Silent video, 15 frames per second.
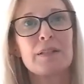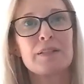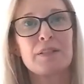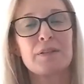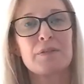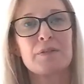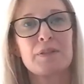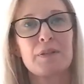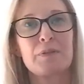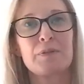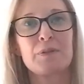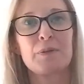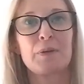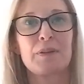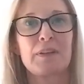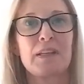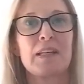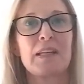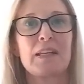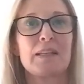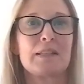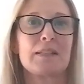So do I think
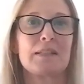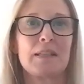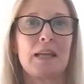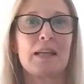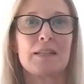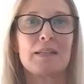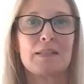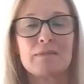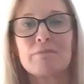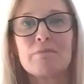it's dead?